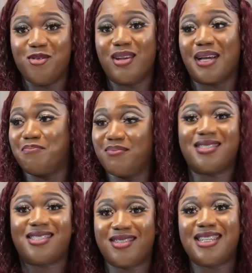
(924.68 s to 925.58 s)
you know, like
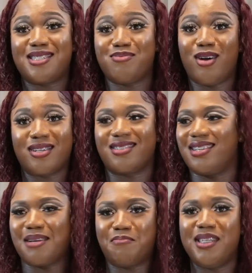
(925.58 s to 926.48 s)
street
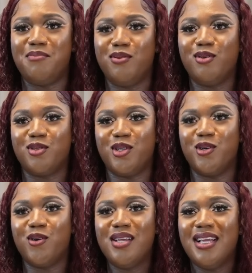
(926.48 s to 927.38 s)
smart, like people, you
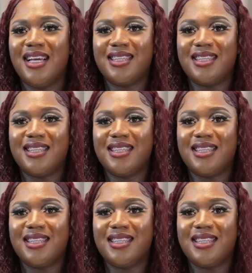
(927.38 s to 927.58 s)
know.